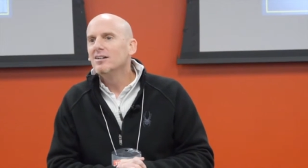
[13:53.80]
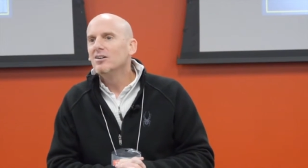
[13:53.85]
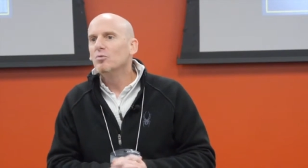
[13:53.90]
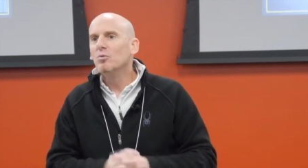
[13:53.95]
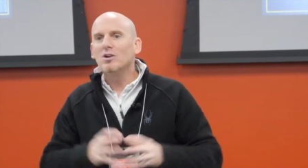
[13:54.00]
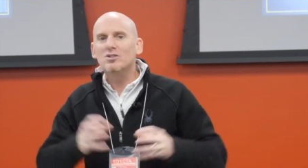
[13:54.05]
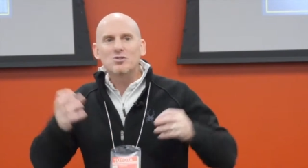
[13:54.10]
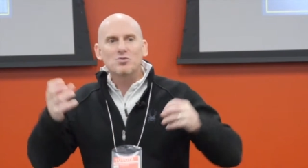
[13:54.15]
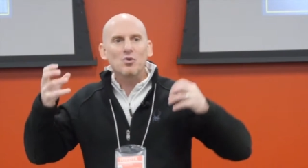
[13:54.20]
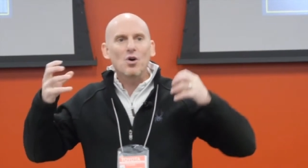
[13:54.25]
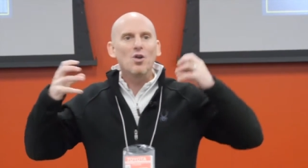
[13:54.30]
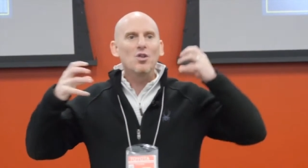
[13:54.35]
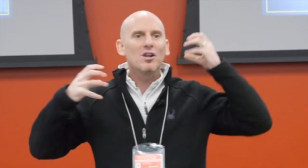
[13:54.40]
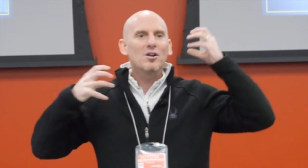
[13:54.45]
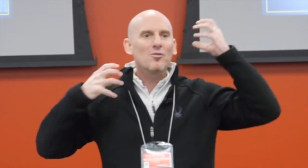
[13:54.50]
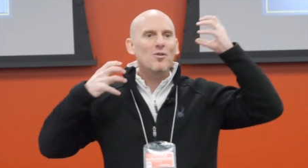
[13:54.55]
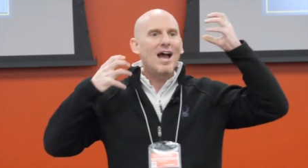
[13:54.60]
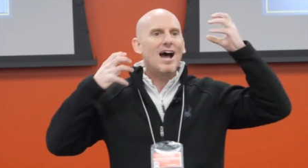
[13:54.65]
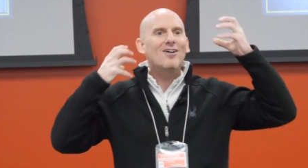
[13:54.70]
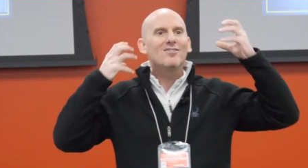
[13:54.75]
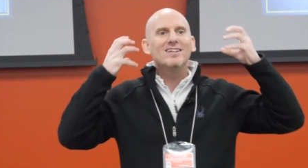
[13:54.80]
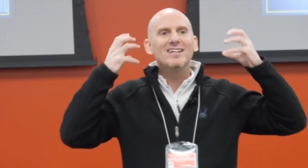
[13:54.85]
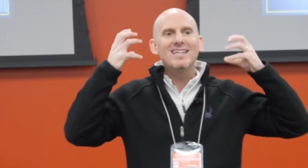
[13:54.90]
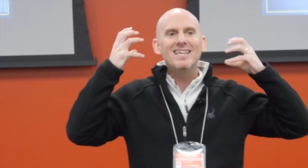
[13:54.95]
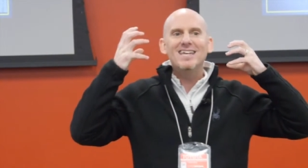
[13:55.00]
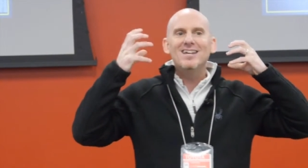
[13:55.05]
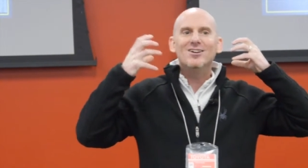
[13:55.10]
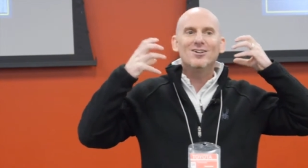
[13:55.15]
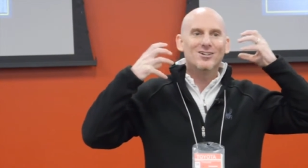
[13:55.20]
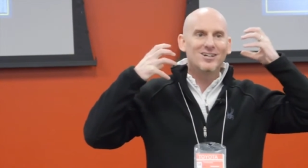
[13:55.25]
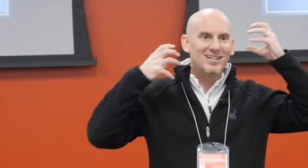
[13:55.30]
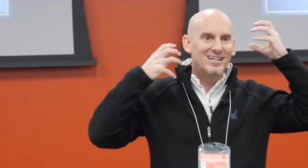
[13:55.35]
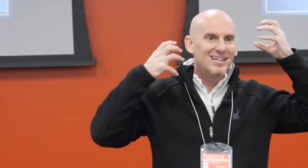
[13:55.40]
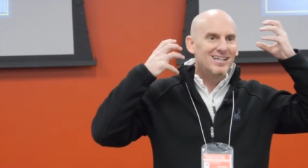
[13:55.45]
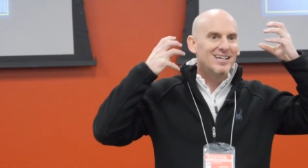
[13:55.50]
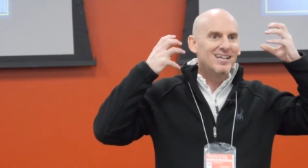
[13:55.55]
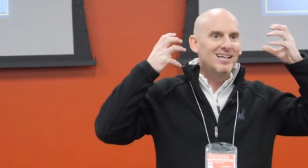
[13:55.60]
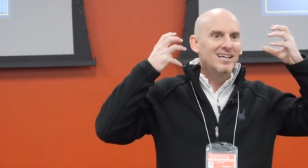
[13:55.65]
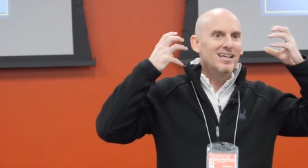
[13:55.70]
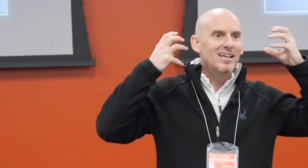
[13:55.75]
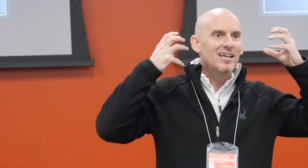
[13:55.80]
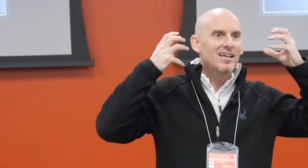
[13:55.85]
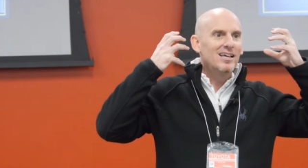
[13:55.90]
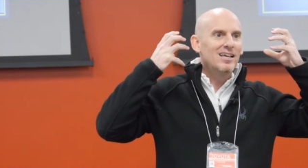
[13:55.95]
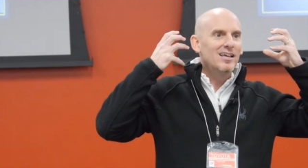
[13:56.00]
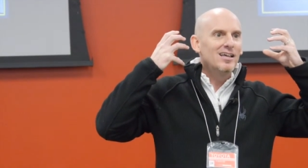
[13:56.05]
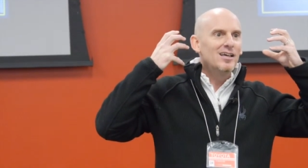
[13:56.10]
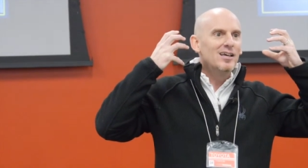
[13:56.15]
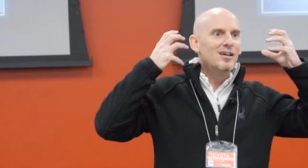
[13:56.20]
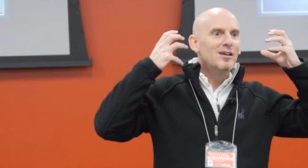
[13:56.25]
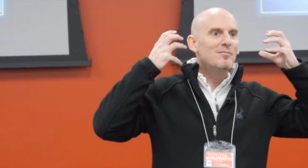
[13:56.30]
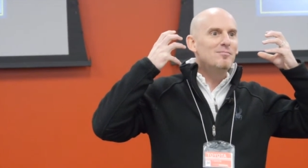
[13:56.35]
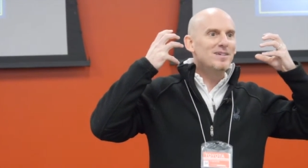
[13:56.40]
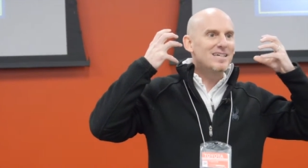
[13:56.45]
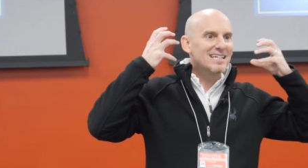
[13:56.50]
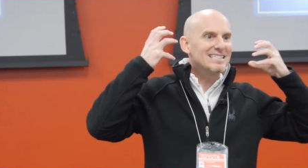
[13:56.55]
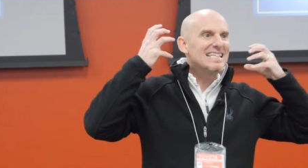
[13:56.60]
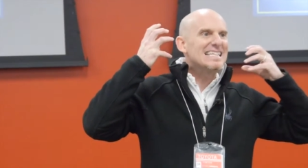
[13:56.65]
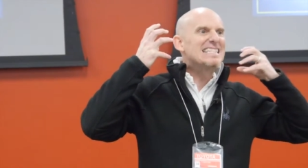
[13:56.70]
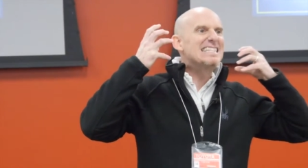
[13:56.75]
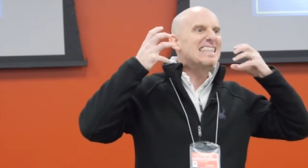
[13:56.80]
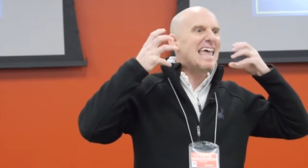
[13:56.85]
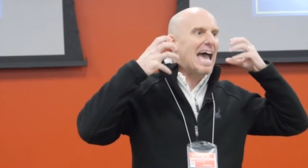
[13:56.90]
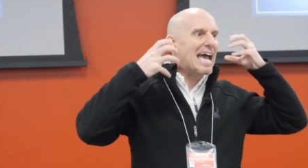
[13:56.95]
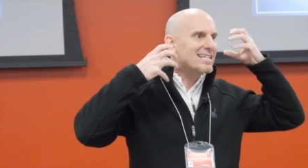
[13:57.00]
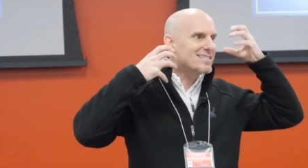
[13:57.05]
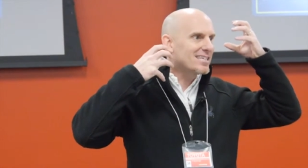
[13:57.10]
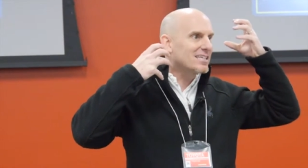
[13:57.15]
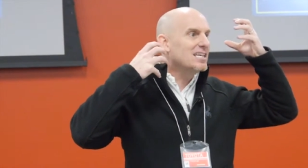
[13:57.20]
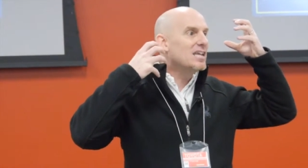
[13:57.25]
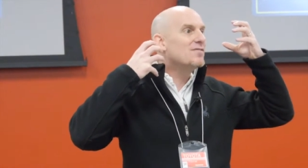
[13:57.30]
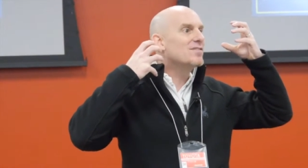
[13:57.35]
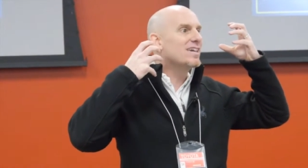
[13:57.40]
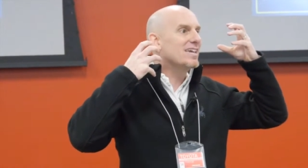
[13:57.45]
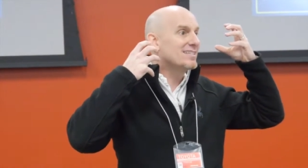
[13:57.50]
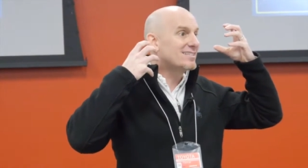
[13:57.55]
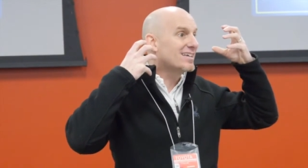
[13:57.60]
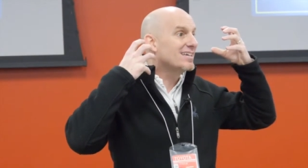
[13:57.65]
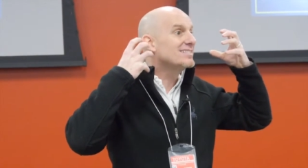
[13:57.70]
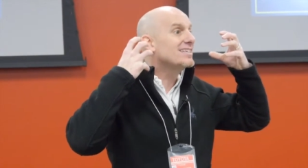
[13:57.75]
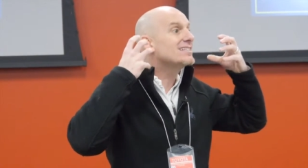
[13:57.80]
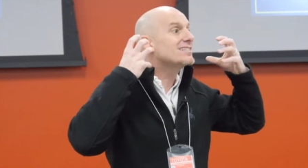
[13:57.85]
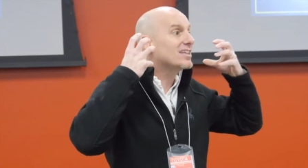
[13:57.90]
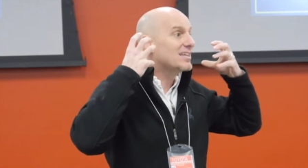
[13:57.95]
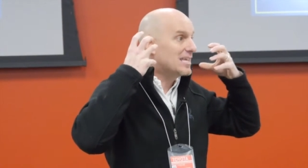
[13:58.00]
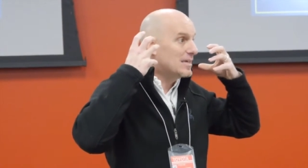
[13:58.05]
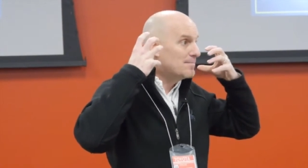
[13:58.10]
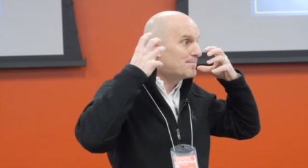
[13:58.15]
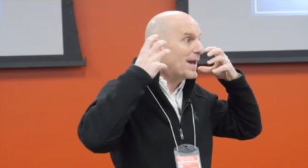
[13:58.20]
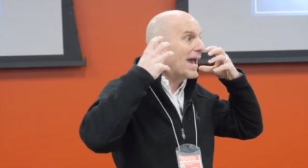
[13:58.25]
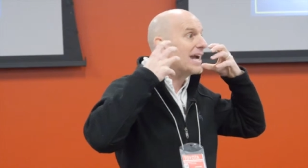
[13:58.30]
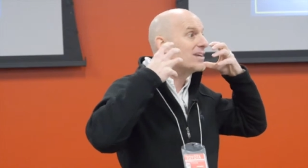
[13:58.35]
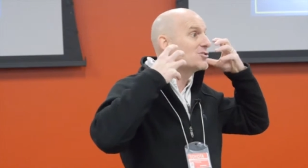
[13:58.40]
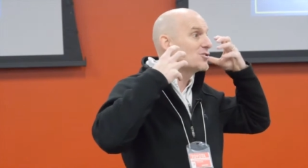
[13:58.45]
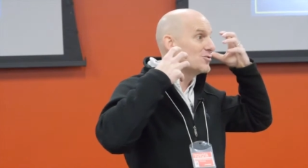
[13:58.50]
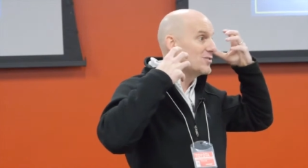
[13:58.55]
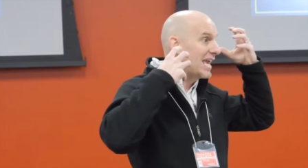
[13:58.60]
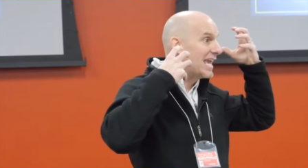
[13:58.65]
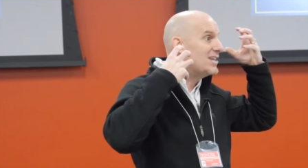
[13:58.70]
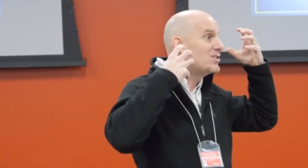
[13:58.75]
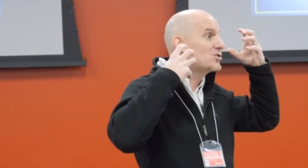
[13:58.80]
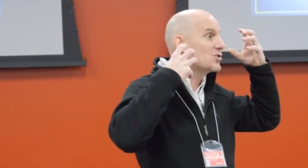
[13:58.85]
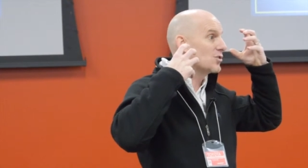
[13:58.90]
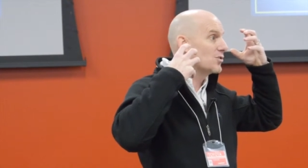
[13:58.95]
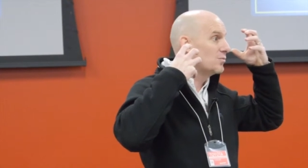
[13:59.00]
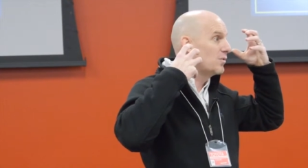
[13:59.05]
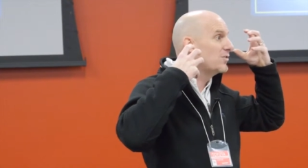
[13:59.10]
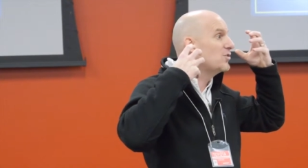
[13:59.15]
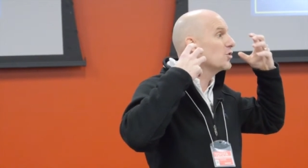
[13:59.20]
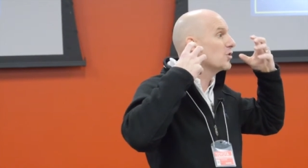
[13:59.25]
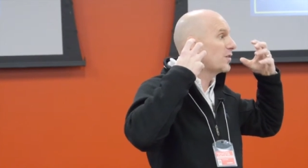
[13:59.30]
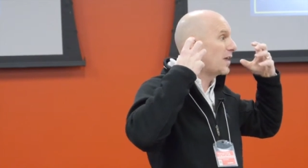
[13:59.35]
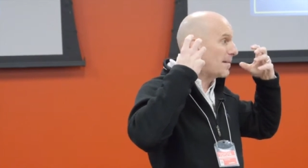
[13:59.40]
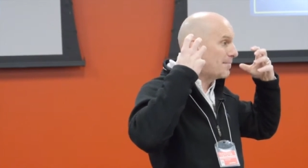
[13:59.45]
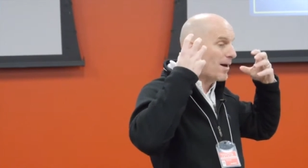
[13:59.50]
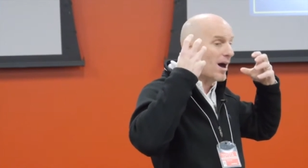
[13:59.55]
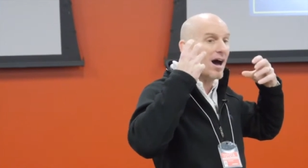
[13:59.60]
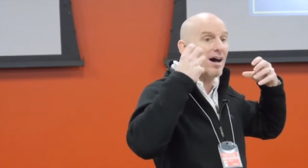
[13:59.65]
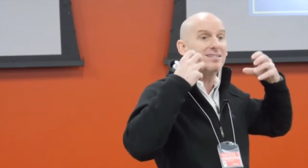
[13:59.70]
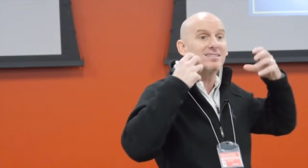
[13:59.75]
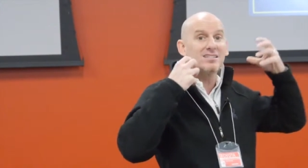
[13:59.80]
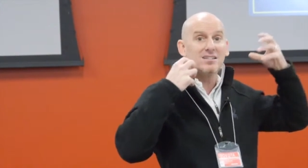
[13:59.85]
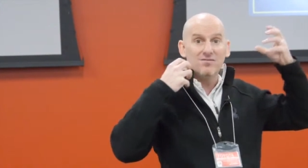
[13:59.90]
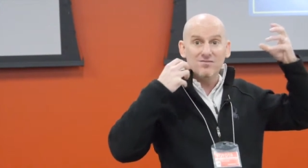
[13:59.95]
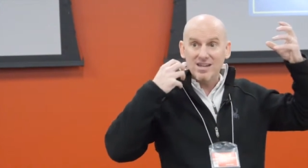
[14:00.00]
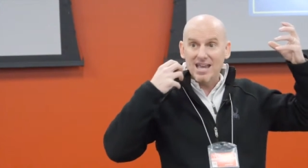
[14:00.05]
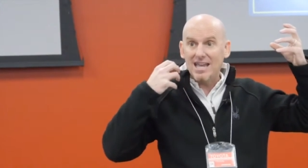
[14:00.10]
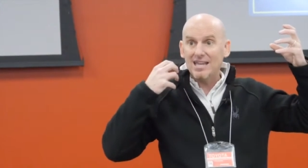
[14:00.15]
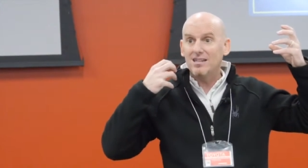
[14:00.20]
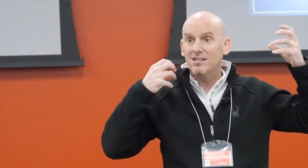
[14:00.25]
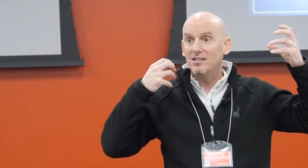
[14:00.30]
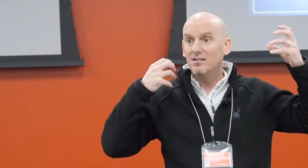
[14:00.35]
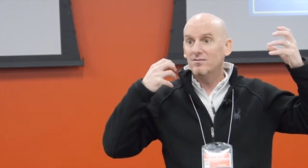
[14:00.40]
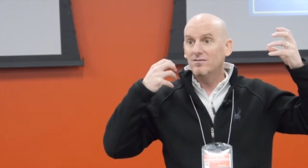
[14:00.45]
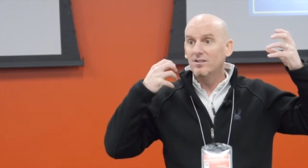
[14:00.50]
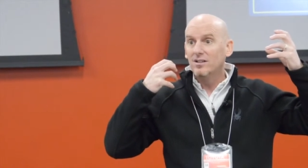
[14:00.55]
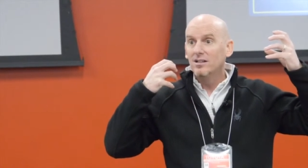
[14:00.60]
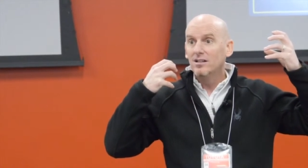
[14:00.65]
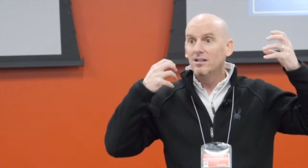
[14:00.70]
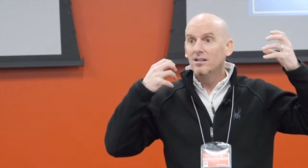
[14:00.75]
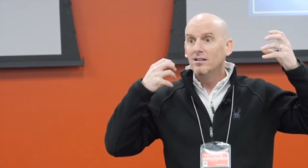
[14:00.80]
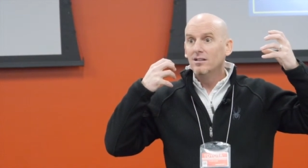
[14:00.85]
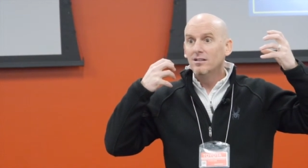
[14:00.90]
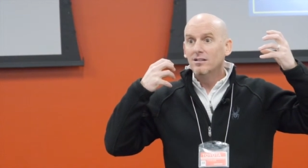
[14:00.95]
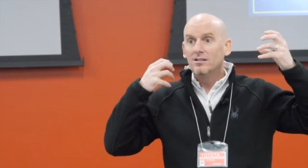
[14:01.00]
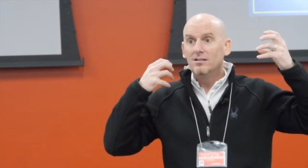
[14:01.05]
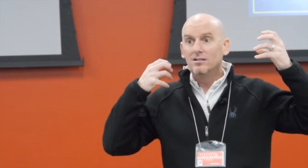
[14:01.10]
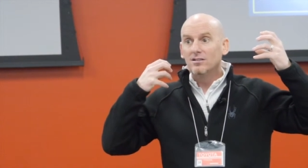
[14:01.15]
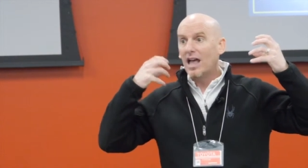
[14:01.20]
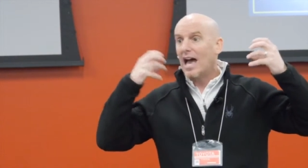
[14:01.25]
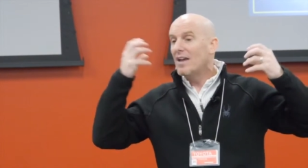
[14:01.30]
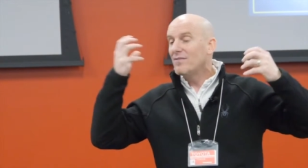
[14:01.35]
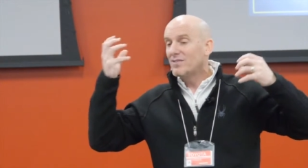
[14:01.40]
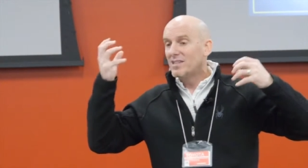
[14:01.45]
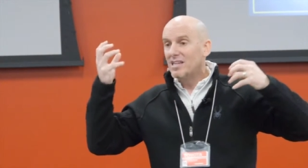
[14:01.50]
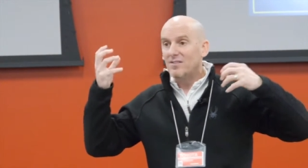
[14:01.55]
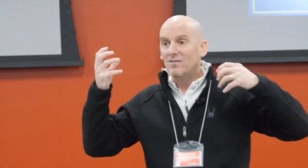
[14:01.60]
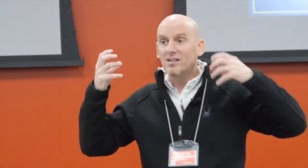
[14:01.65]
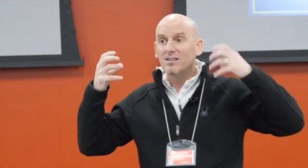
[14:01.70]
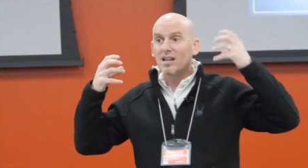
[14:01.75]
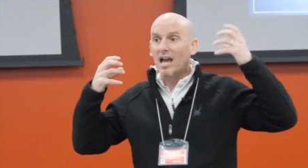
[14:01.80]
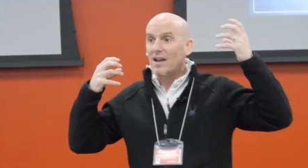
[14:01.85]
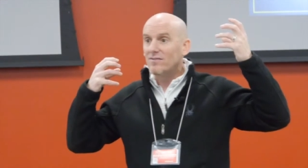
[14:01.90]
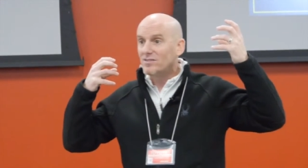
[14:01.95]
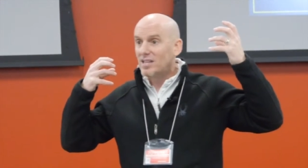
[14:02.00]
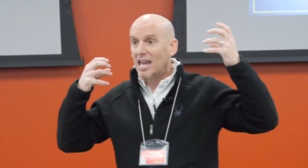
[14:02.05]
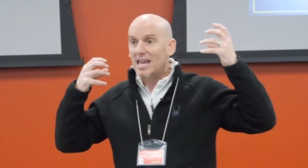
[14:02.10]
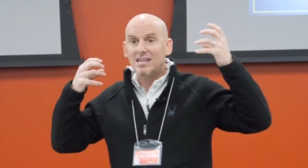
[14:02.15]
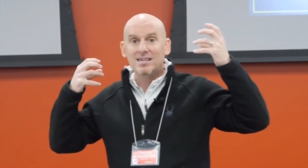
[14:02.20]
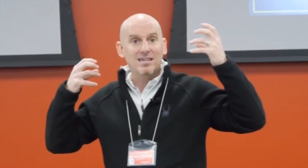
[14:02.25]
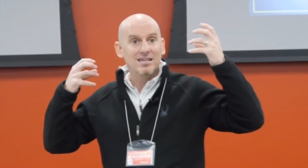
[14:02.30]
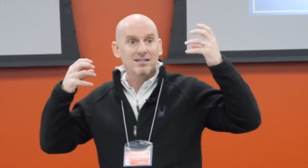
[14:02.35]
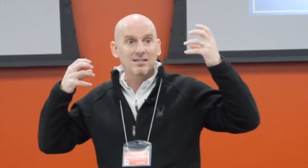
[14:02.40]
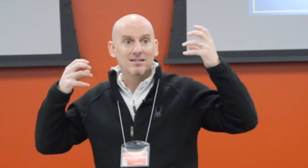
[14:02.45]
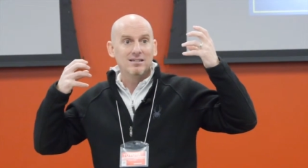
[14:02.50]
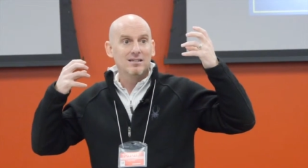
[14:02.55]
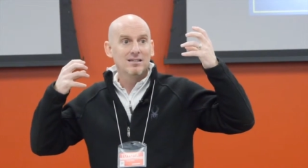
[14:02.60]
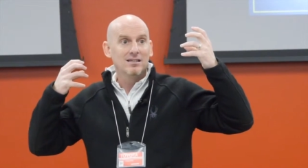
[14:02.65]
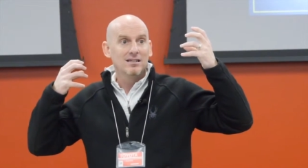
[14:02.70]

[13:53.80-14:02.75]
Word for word: What's rolling around in here? Because it's that significant, because it's going to impact your nature, whether you're that positive, negative, life giving, life taking,